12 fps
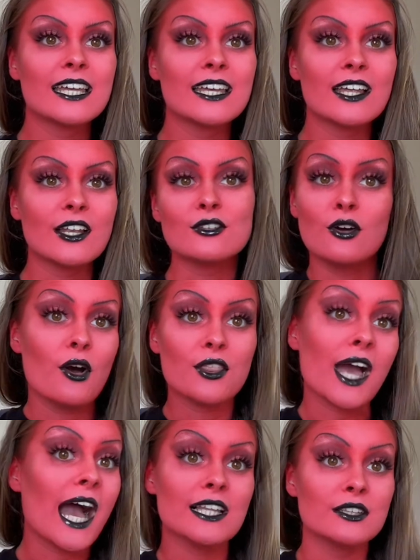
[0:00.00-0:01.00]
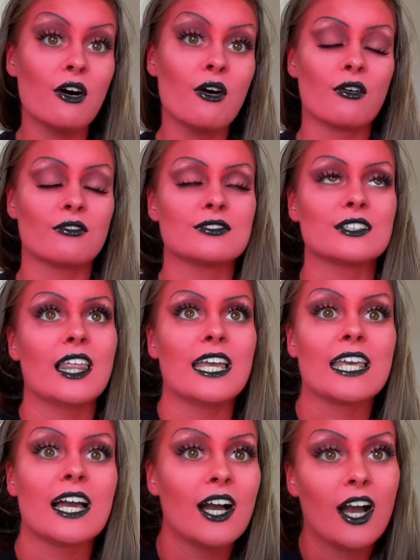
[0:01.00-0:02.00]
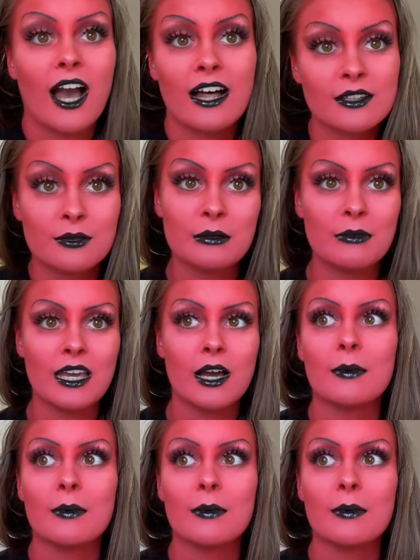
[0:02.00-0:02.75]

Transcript: not that long for like a Halloween makeup.